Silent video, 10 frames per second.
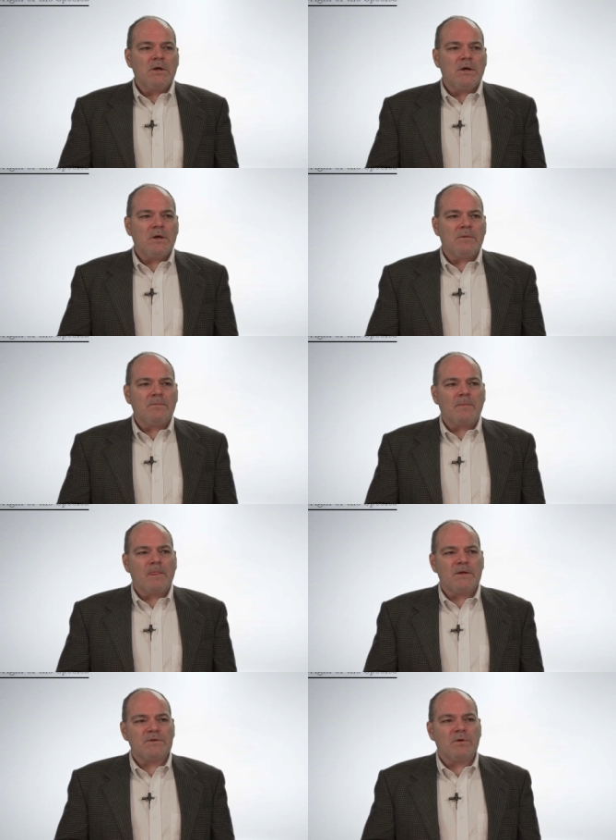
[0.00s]
Um,
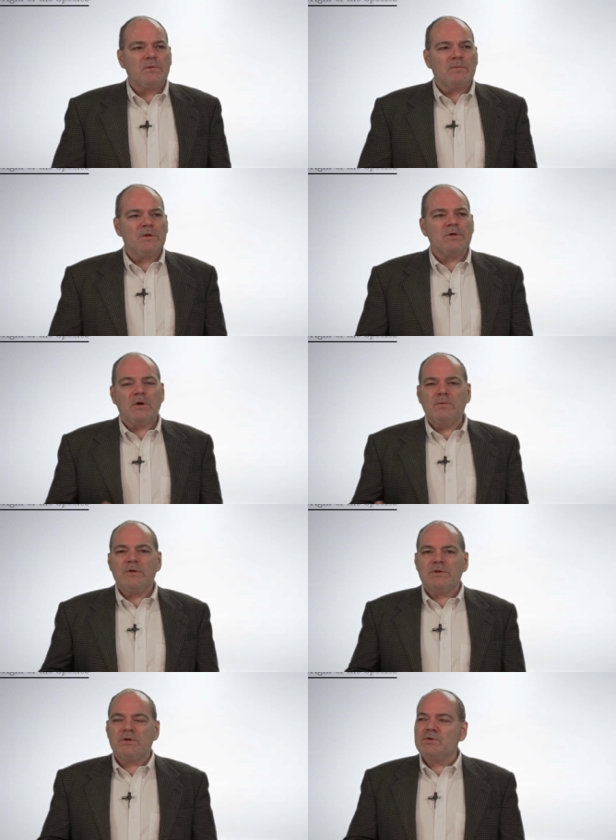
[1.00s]
so, but
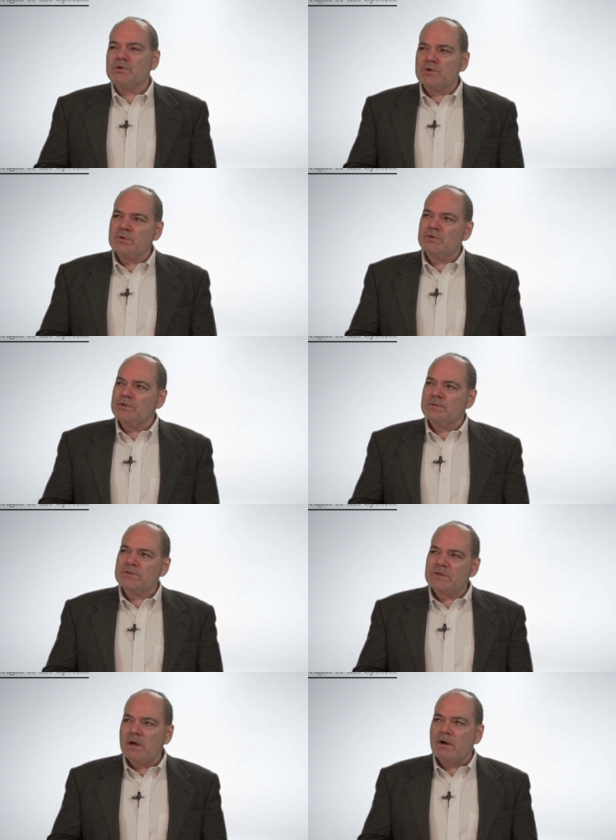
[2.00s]
Darwin is no Scrooge
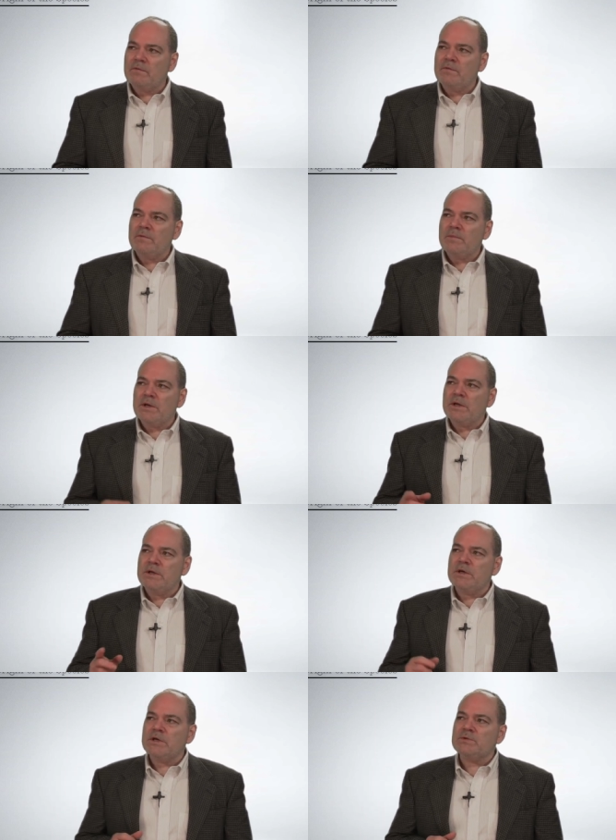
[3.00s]
himself, but he
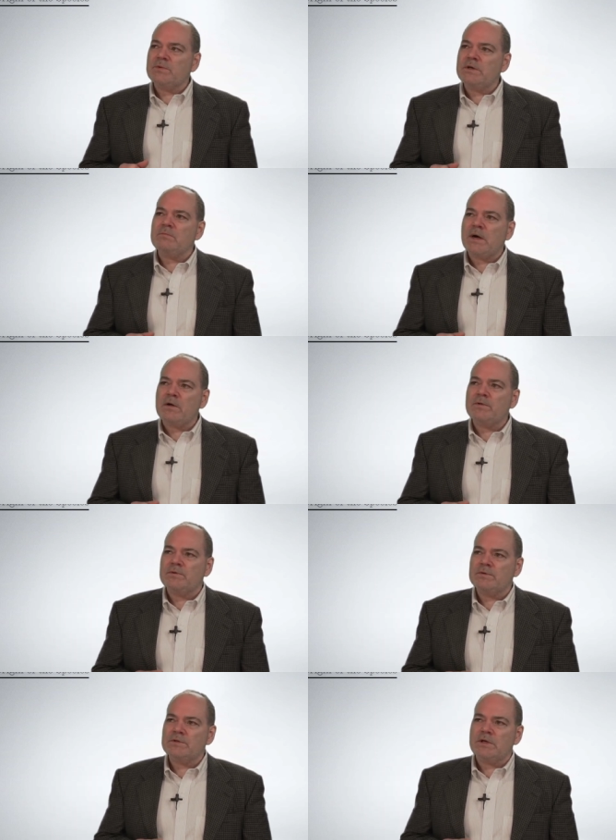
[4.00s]
does read
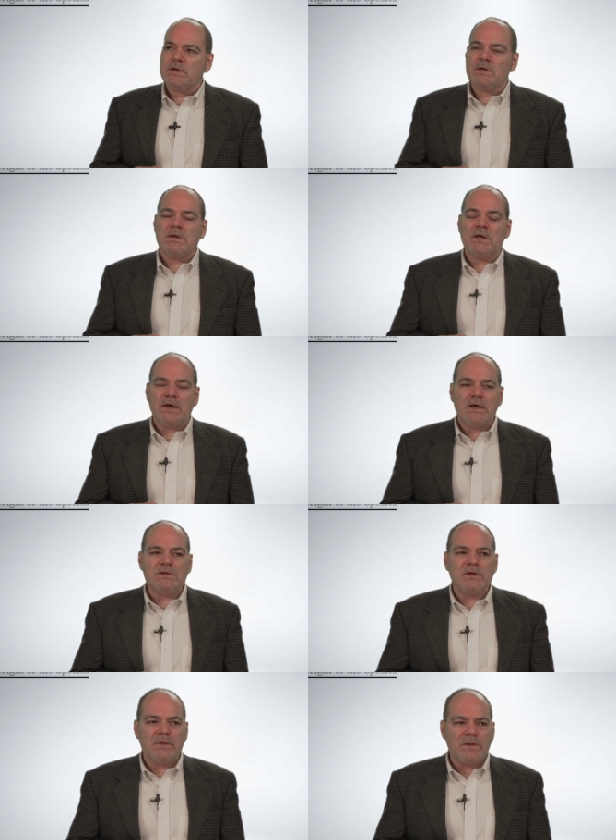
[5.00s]
Malthus in
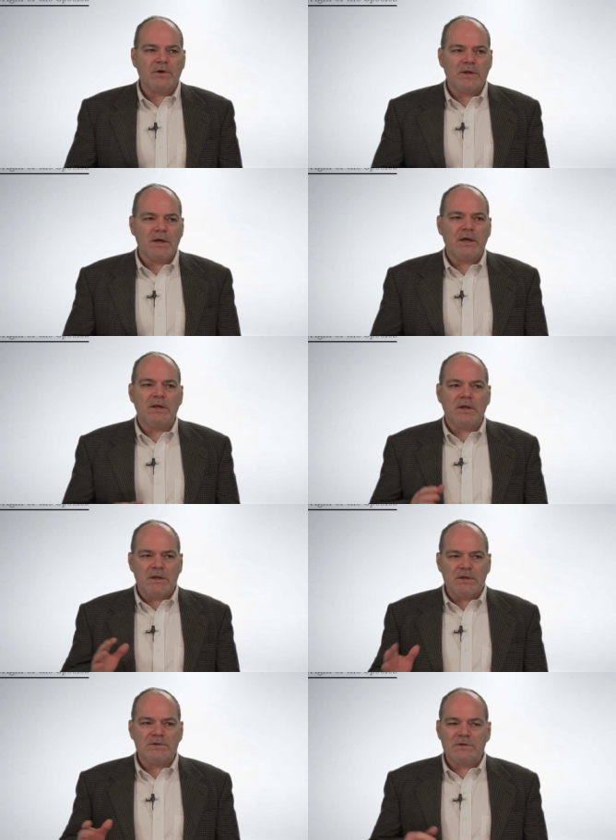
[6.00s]
1838 and
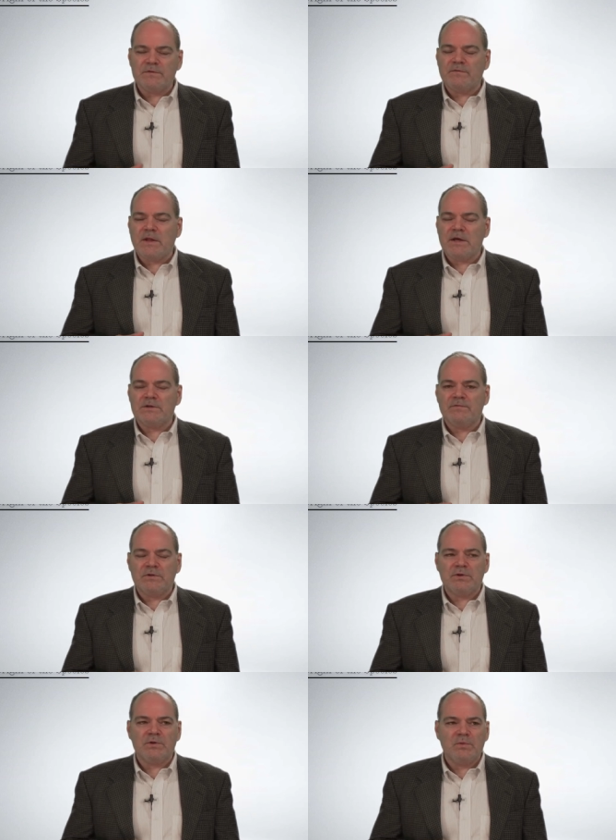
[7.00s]
gets this flash of
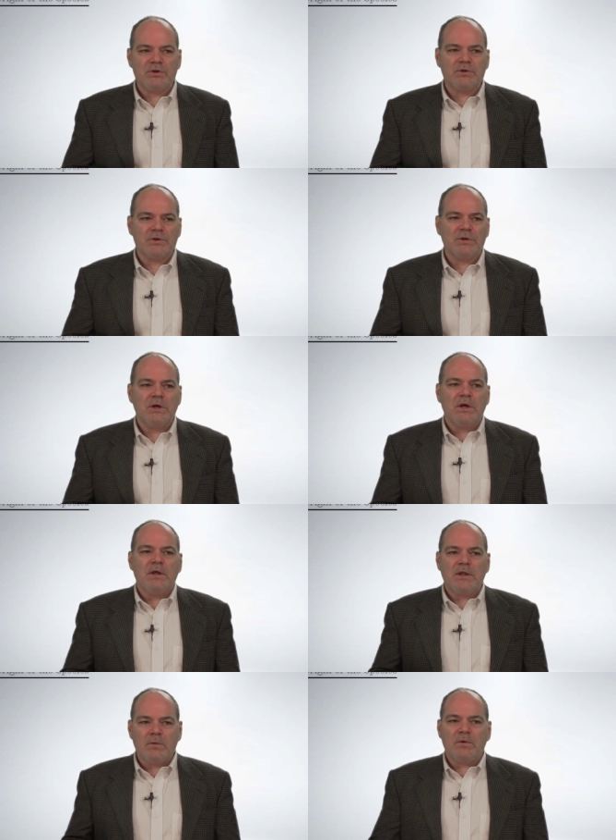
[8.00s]
intuition
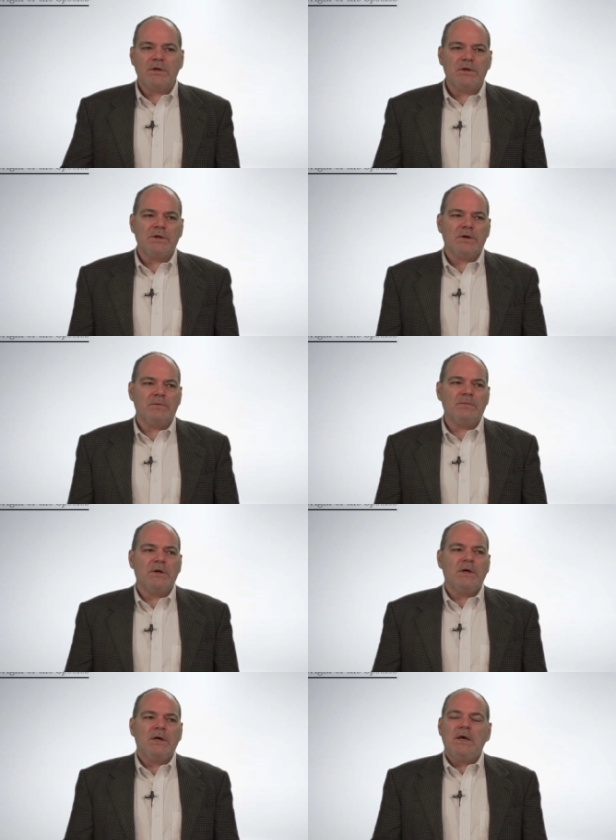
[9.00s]
that will hit him.
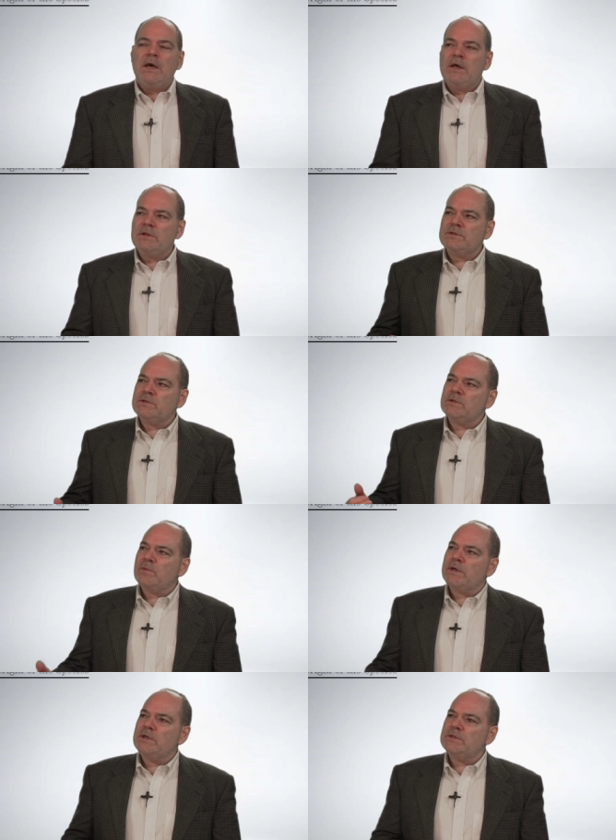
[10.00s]
And this is the
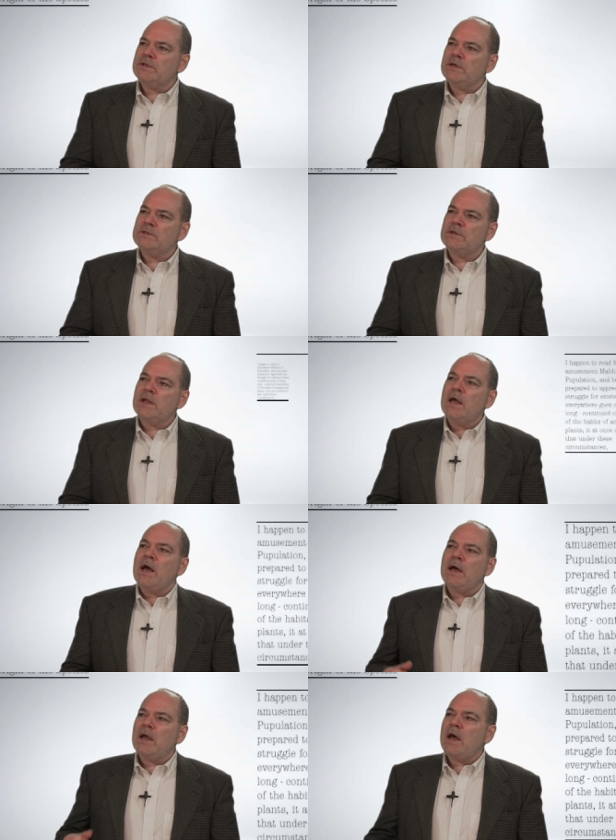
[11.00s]
way he states it
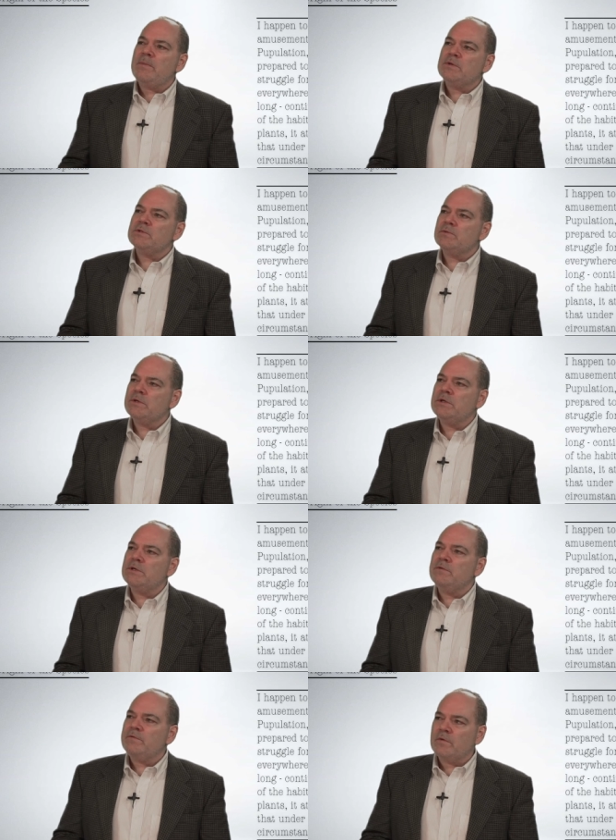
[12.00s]
I happened to
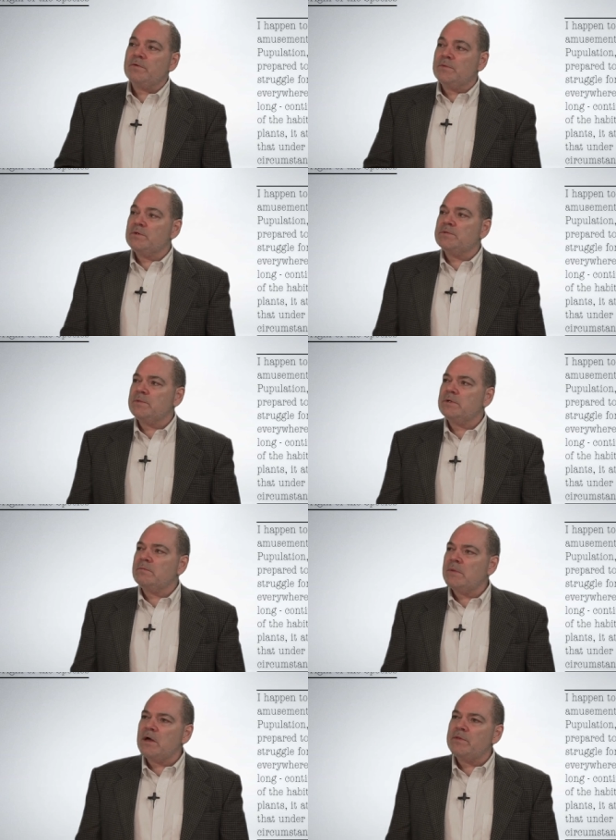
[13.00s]
read, for amusement,
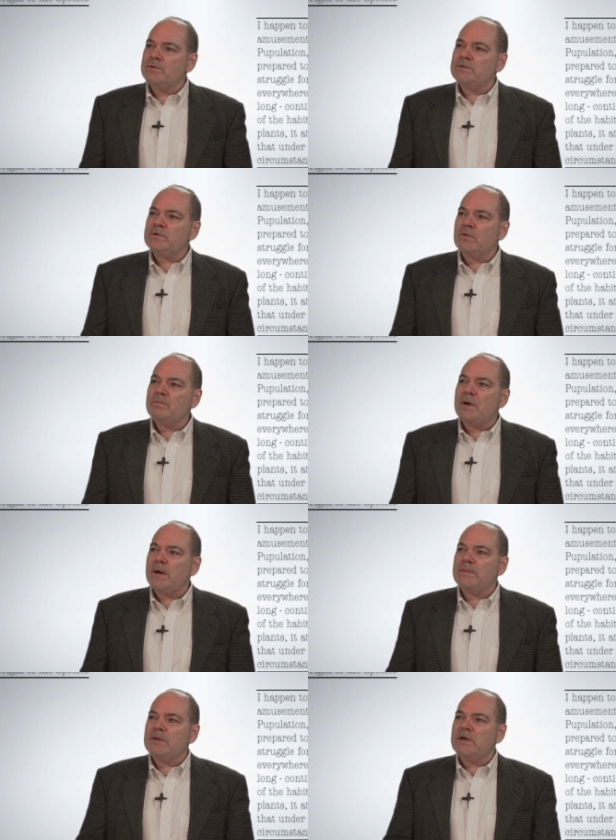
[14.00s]
Malthus on
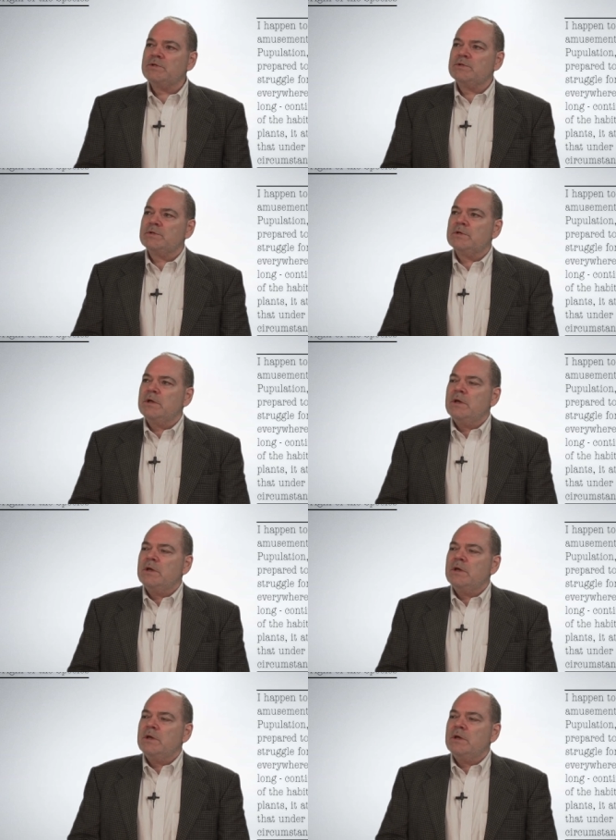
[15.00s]
population